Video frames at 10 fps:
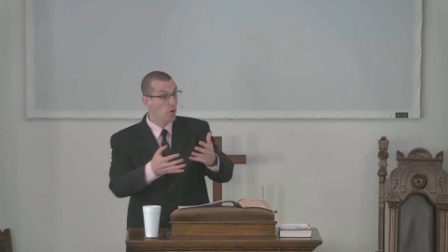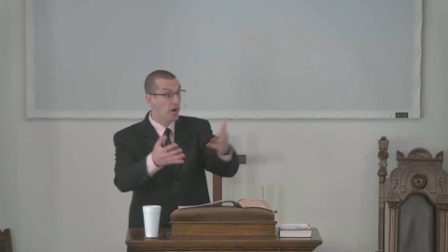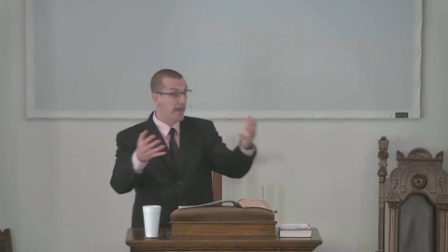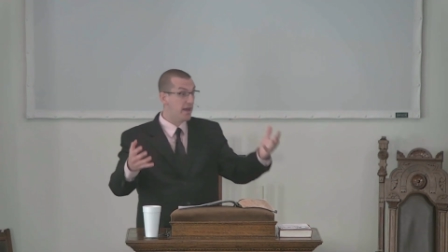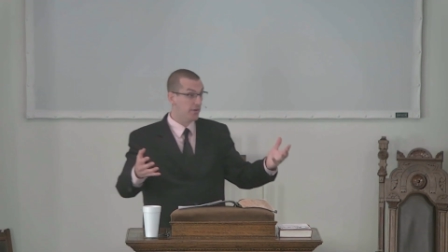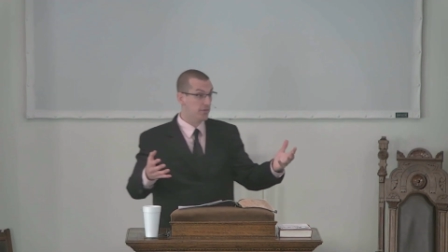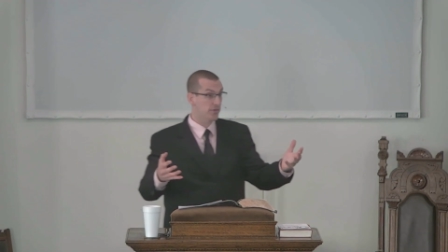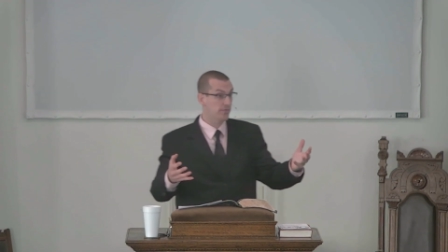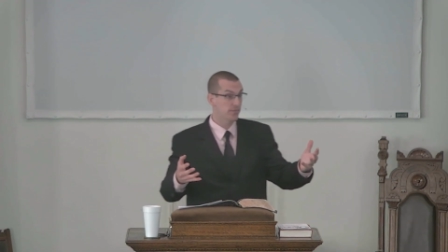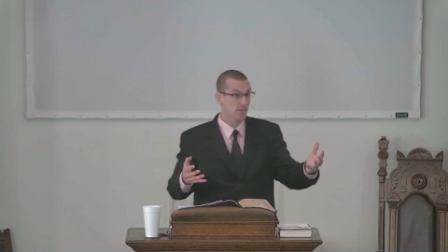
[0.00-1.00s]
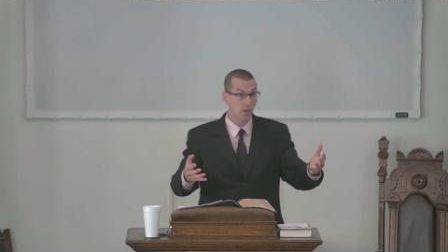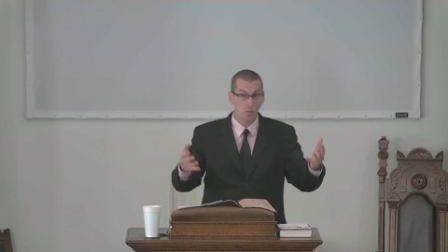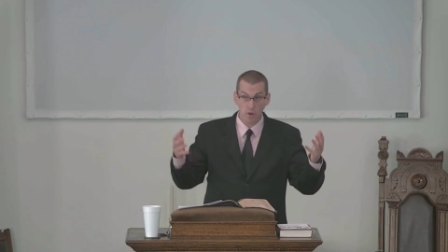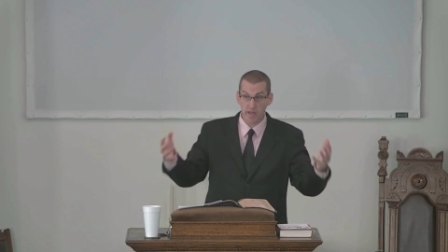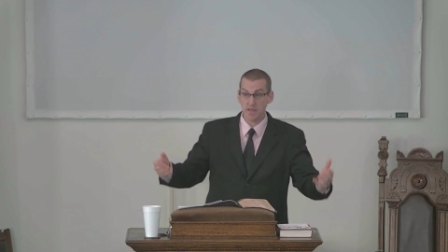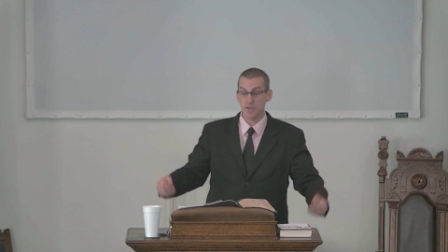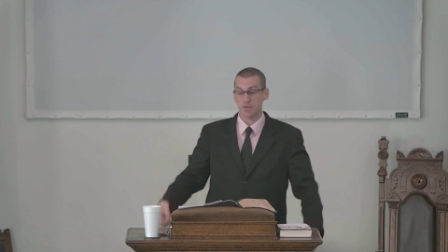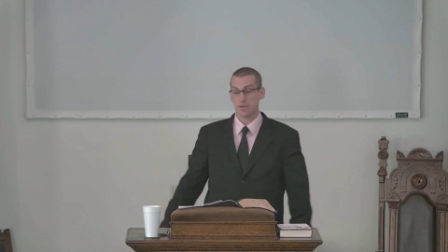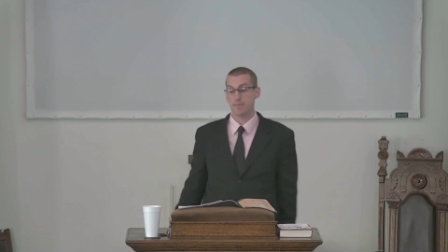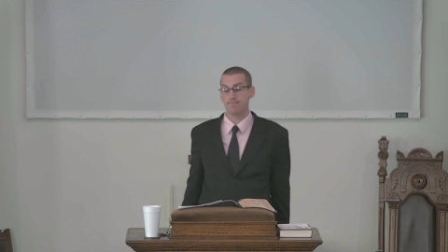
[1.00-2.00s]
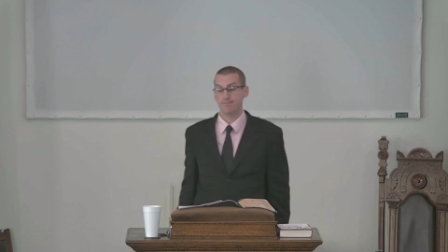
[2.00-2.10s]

We're His. We're His.